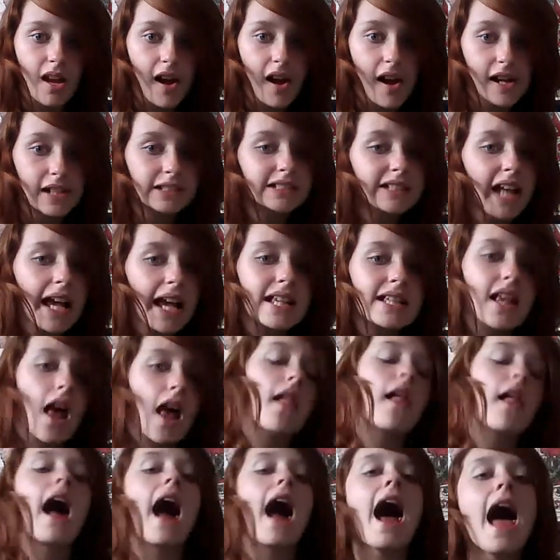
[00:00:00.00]
it takes a
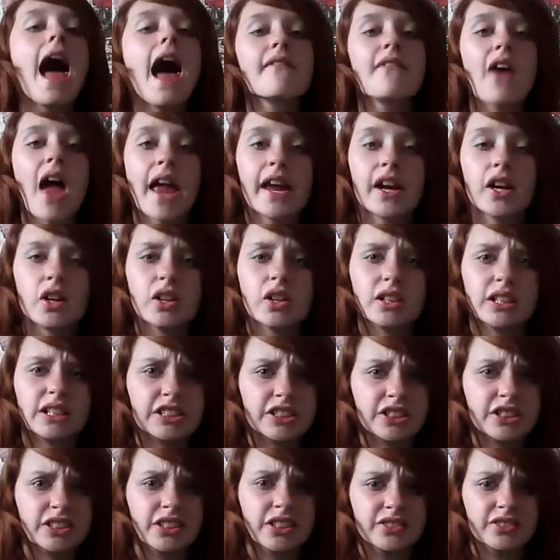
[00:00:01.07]
I have anger
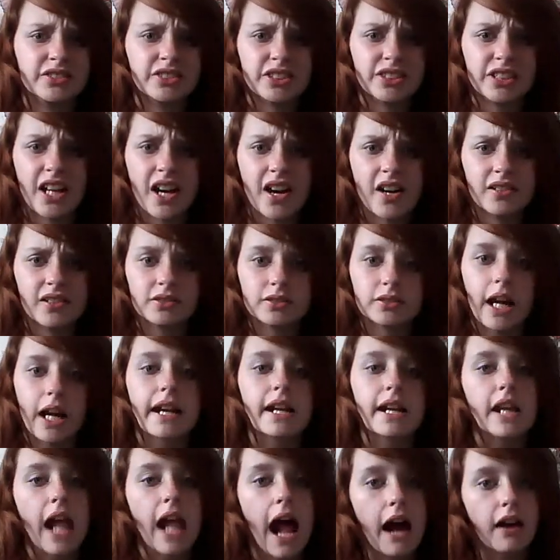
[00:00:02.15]
issues, like
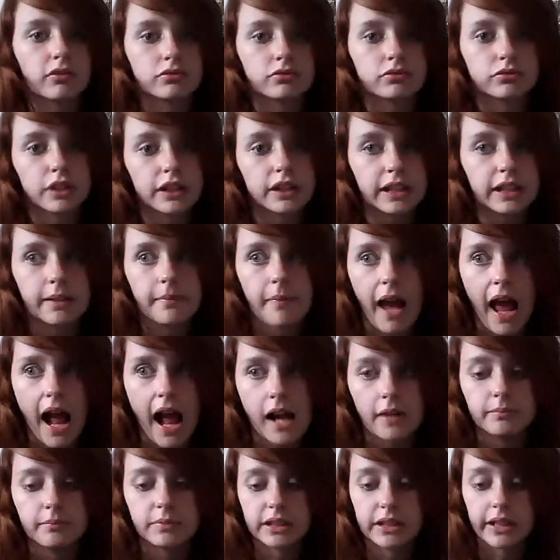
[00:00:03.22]
not really
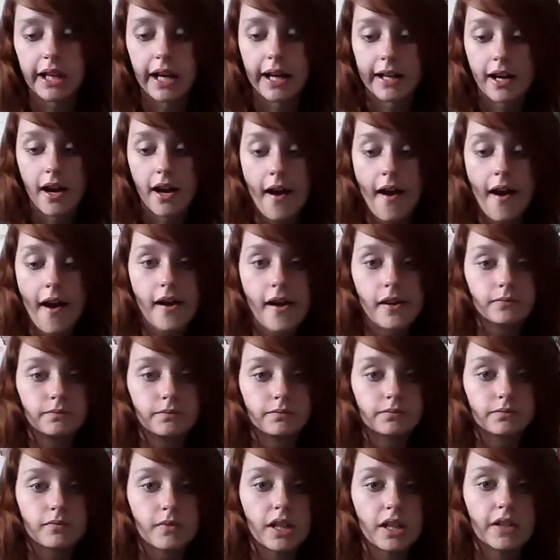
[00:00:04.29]
bad, but like
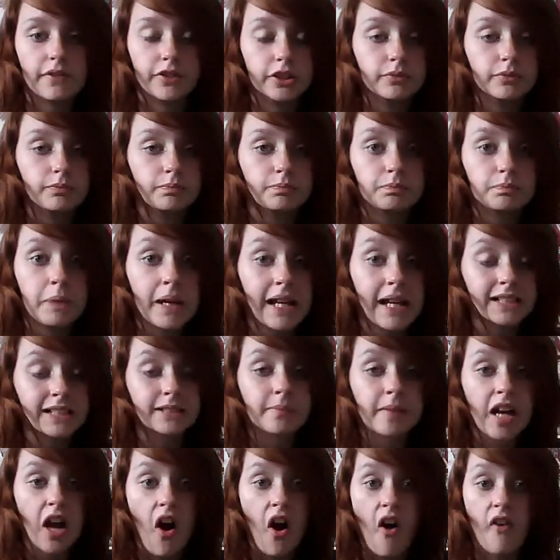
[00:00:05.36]
if you piss
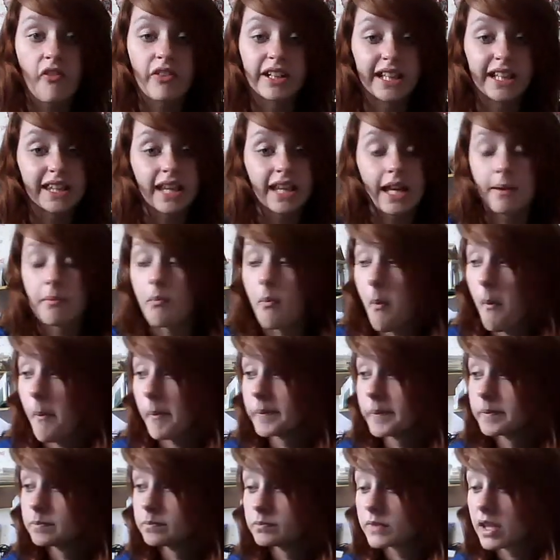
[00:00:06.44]
me off anything,
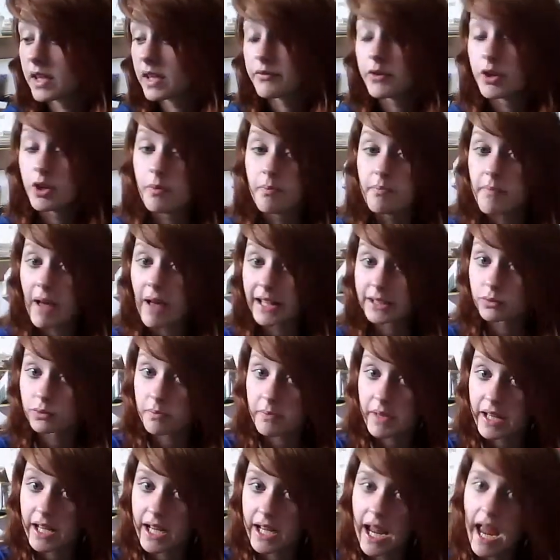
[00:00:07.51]
if you mess with
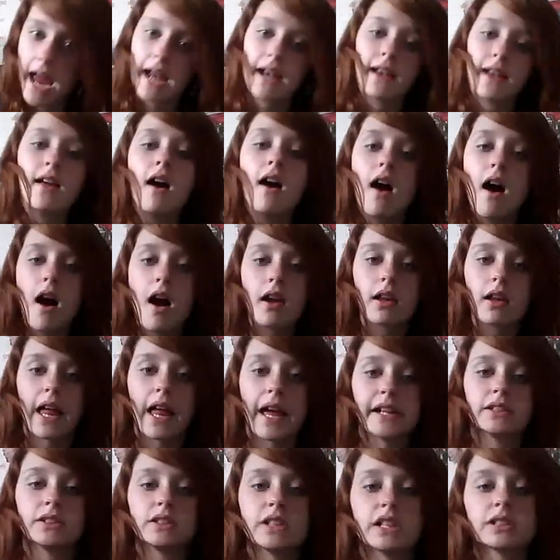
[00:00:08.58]
me again,
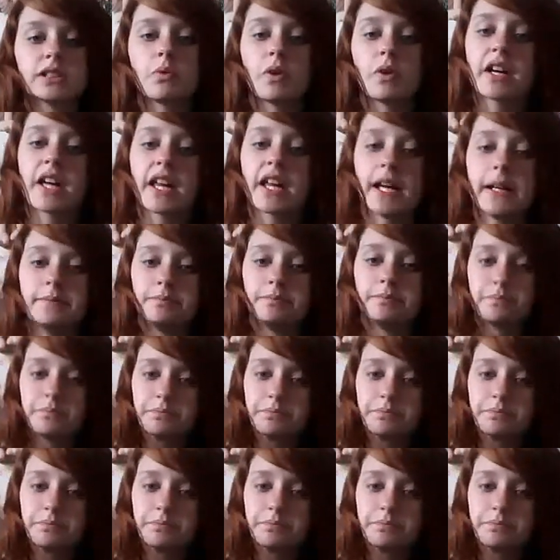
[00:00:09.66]
like this one kid,